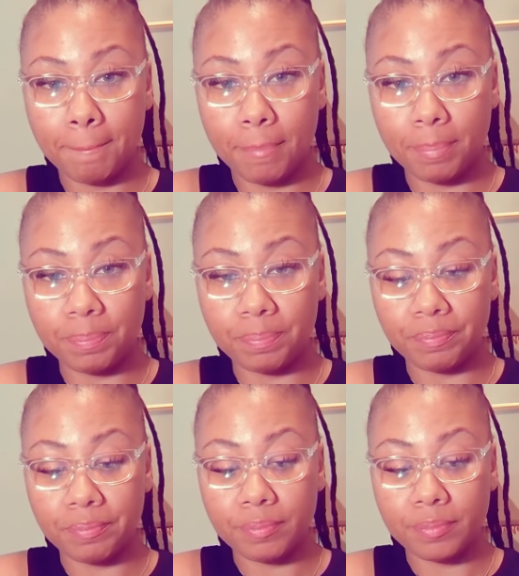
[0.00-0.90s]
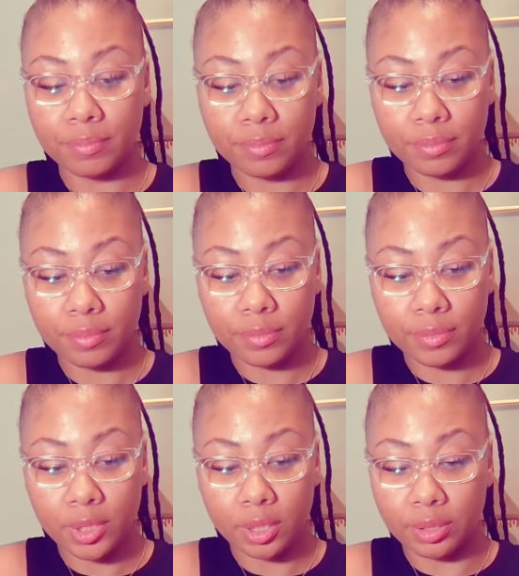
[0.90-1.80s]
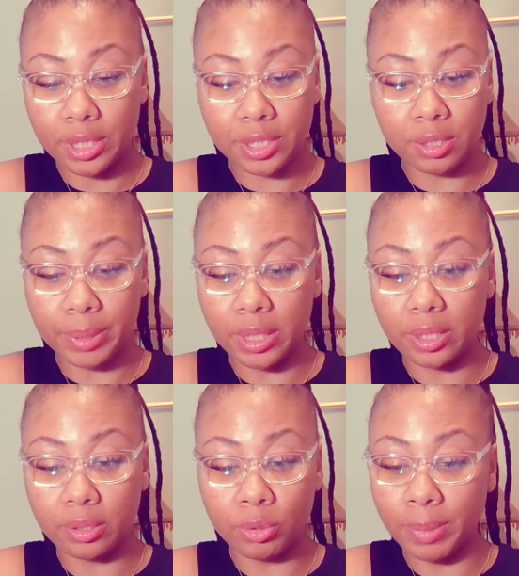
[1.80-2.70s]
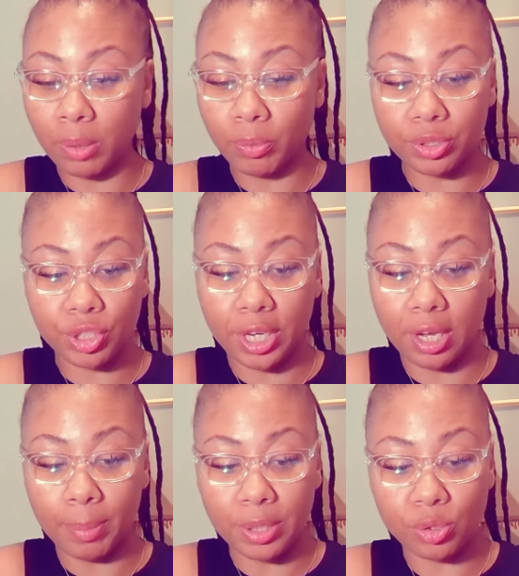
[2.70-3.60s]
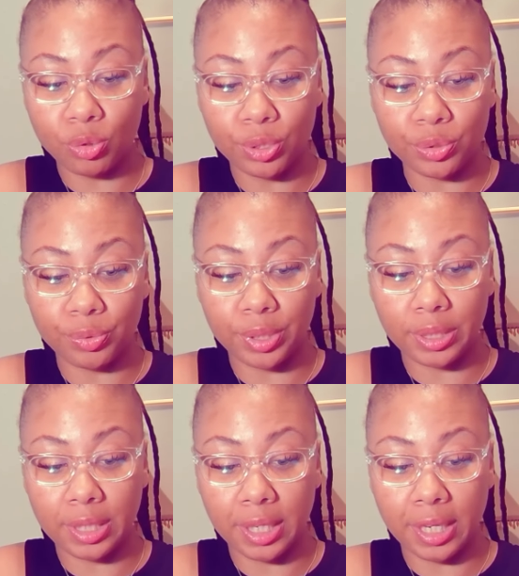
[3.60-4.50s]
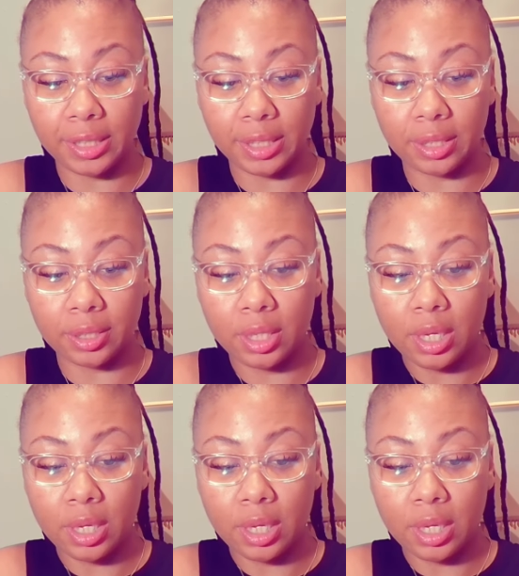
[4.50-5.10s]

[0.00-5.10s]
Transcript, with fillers: Mm. This could be, you may want to check out my Taurus reading that I did.